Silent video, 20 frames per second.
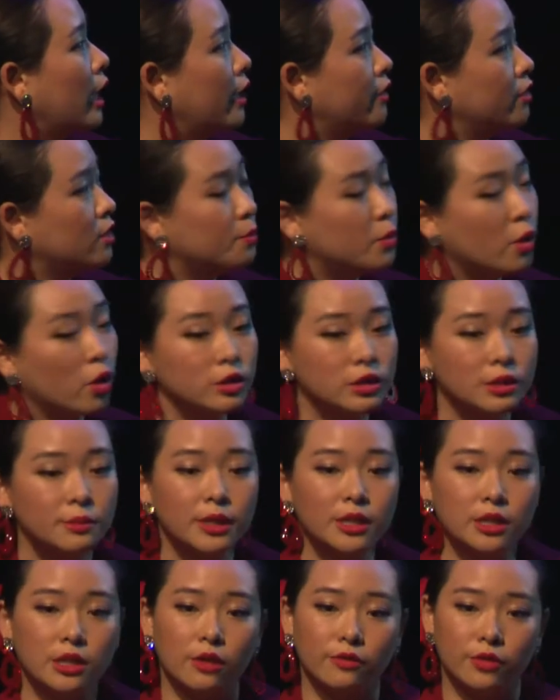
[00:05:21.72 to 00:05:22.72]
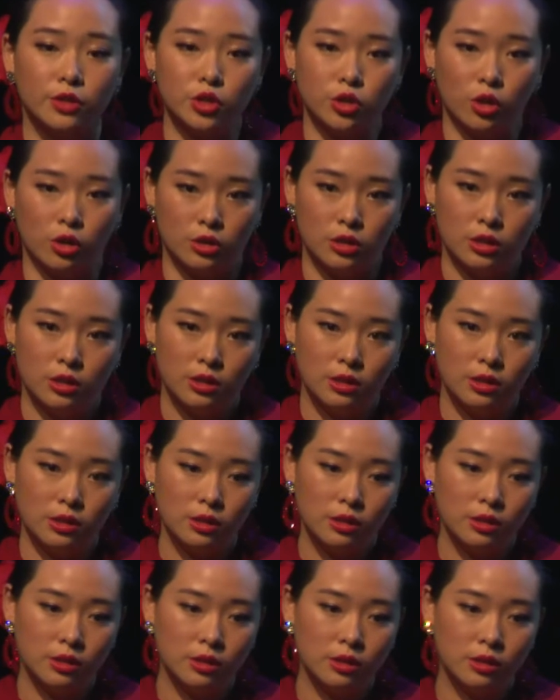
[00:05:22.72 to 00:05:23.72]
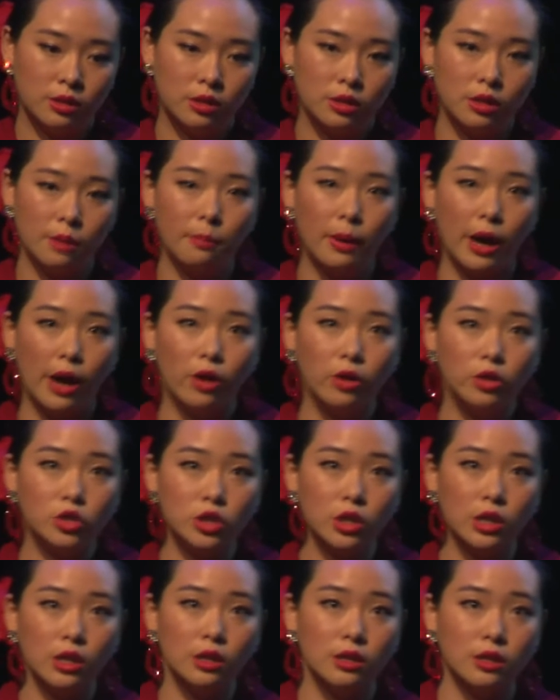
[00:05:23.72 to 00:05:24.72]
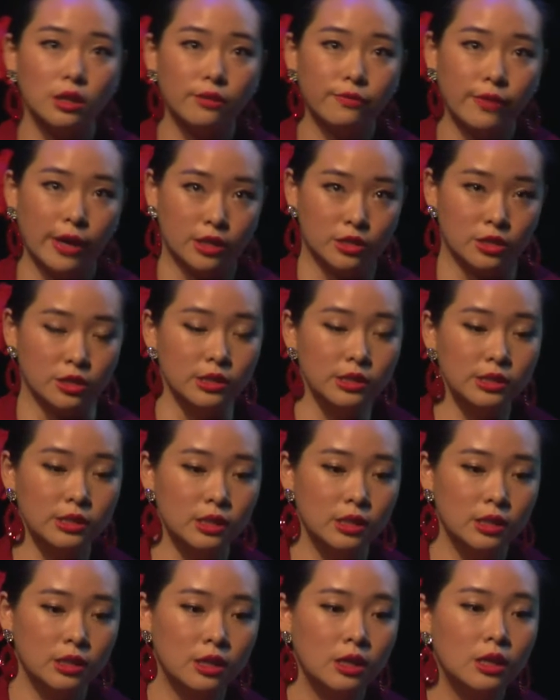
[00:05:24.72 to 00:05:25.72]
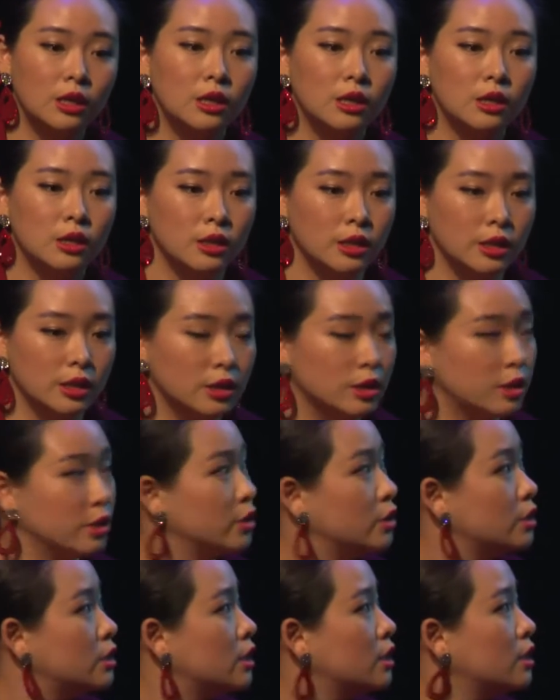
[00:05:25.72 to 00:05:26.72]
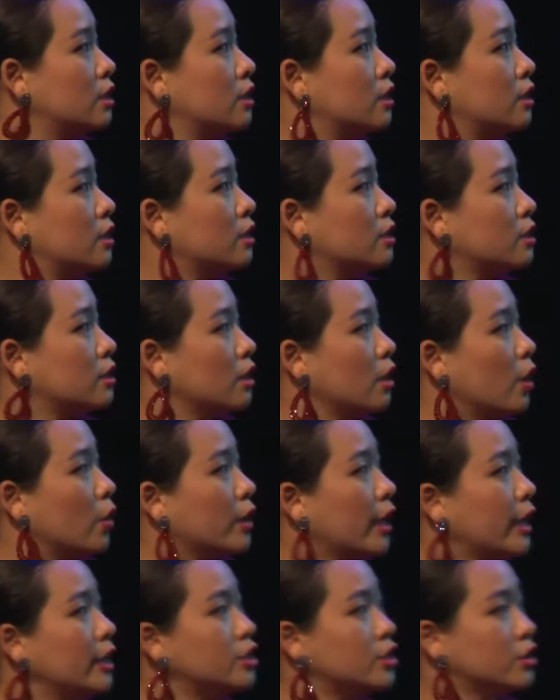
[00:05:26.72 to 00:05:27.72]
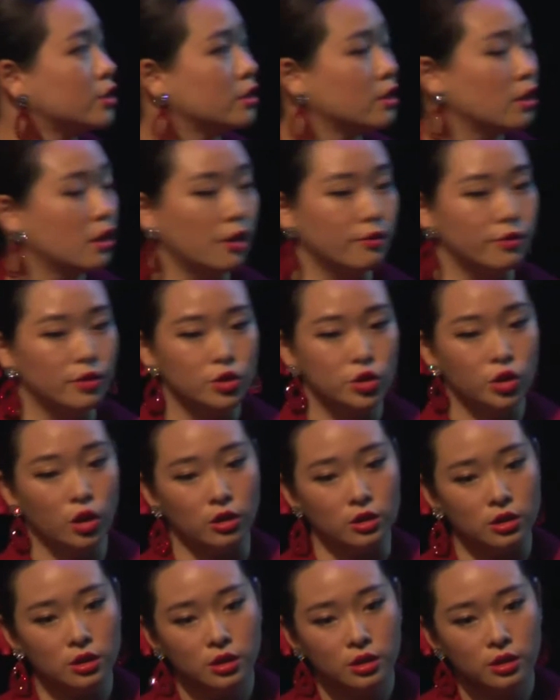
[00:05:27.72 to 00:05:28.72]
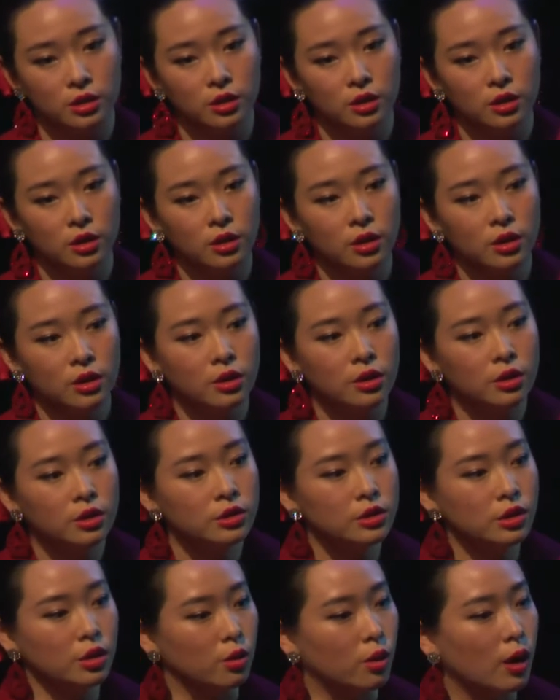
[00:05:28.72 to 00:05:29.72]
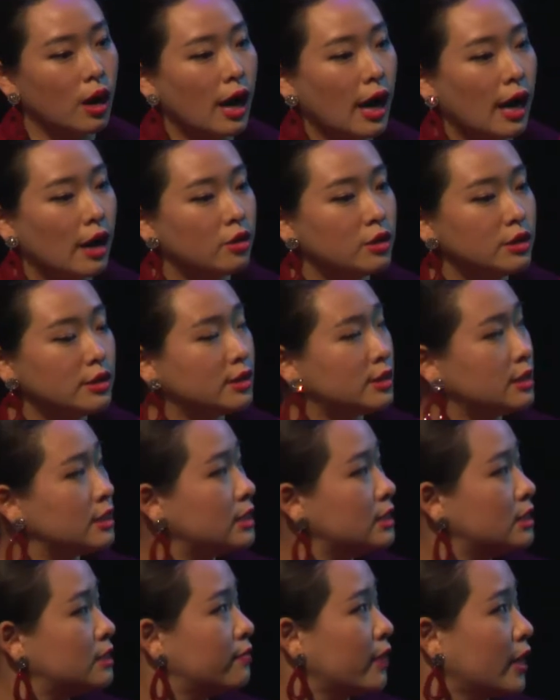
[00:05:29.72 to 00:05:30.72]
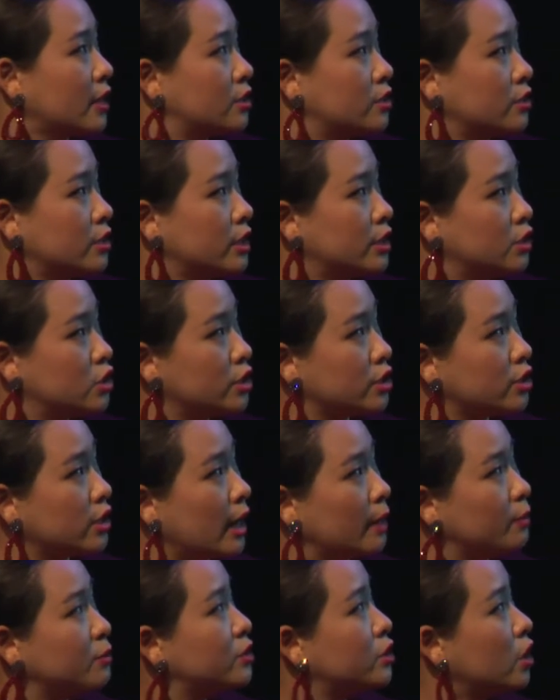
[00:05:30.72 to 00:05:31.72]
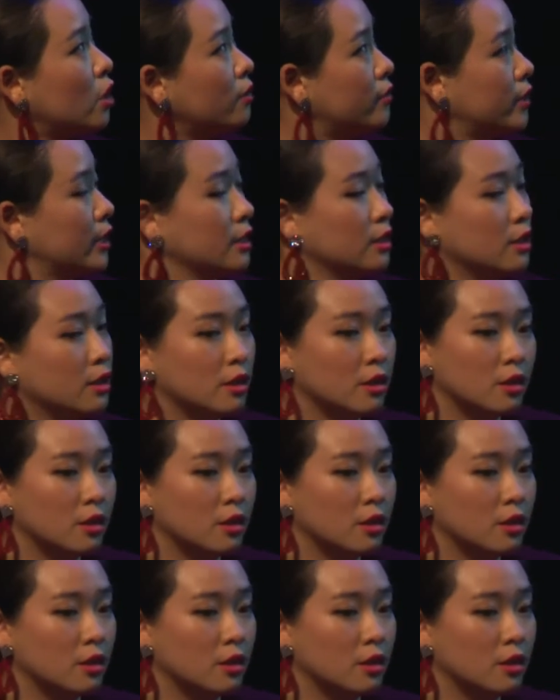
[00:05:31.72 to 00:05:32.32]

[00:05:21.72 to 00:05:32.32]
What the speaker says: and the proximity of the shot. The biological factors include the location of the shot. So how does this factor into crime solving?